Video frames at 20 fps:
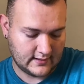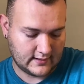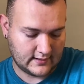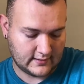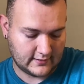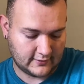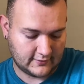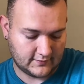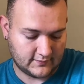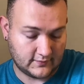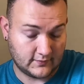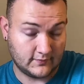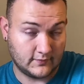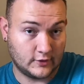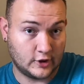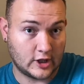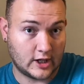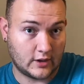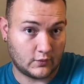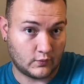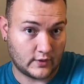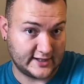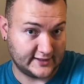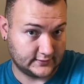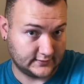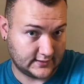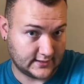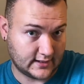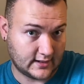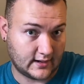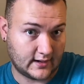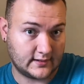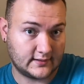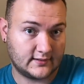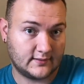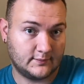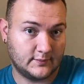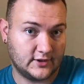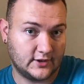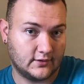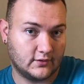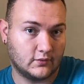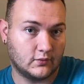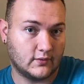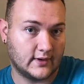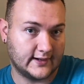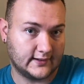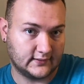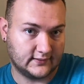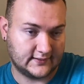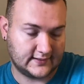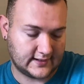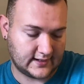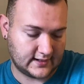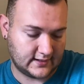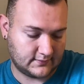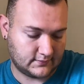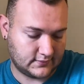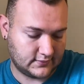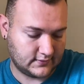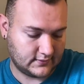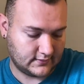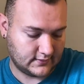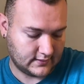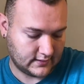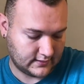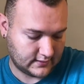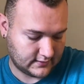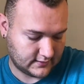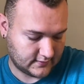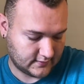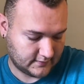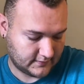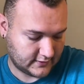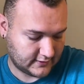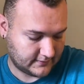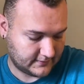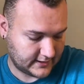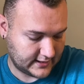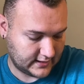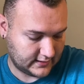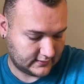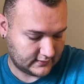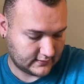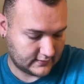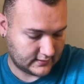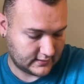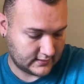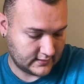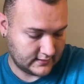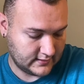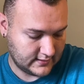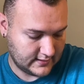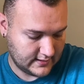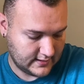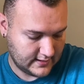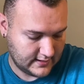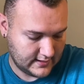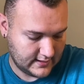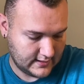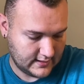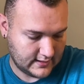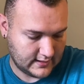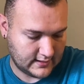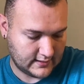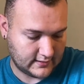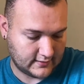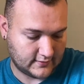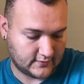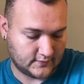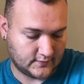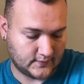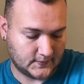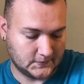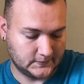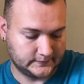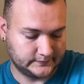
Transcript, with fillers: Um, not wild caught, but a wild type uh, ball python. Um,